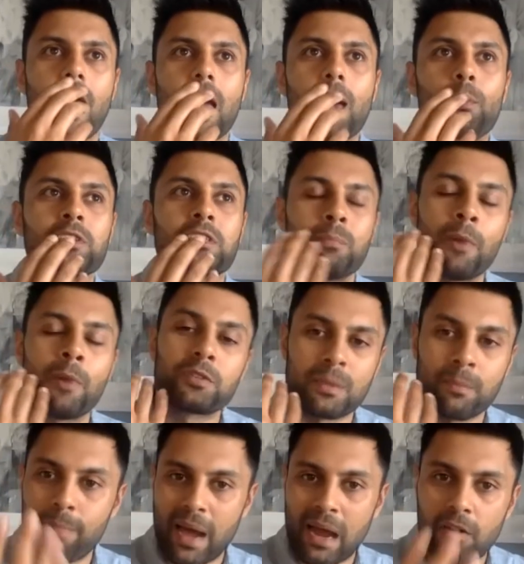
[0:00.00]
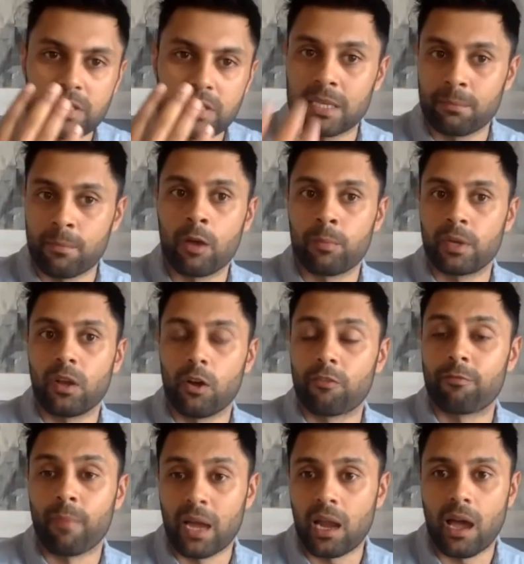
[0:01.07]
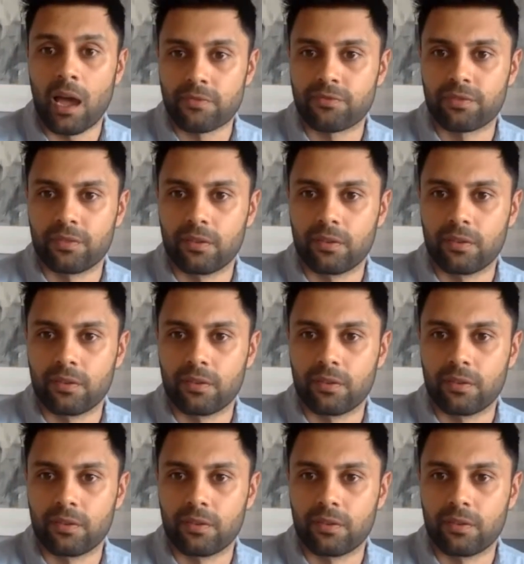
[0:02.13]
It was the most embarrassing moment of my life,